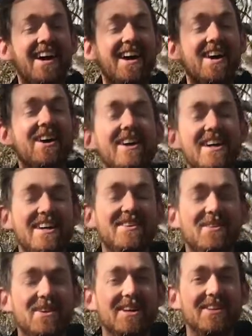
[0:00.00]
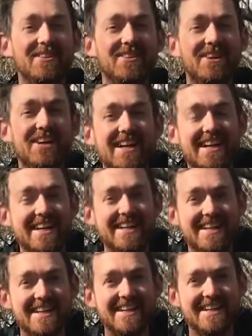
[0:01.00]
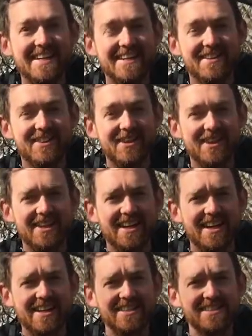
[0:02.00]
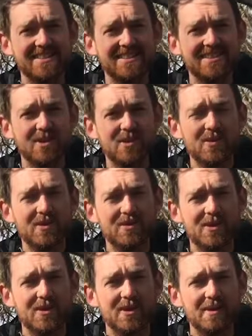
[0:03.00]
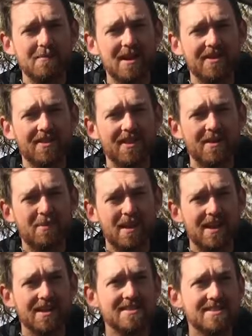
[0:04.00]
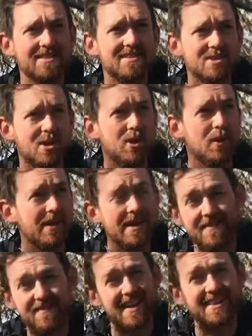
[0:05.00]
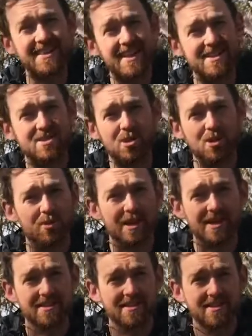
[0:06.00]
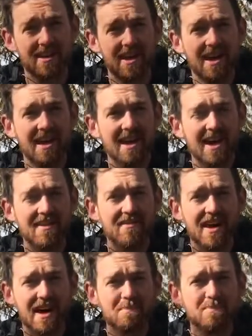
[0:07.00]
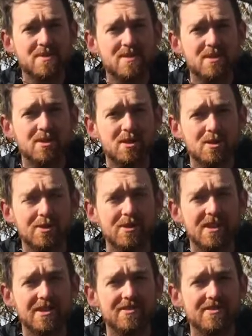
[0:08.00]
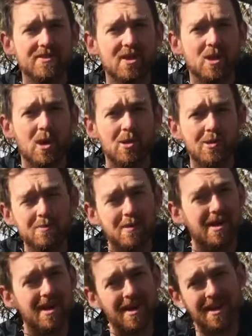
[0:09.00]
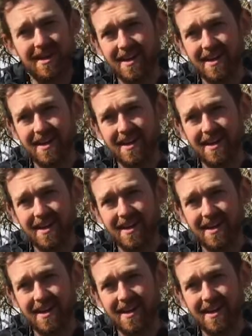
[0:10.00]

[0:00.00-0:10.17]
Way. 30 days. Who would have thought a month had passed so quickly? In fact, the last 2 weeks have absolutely flown by.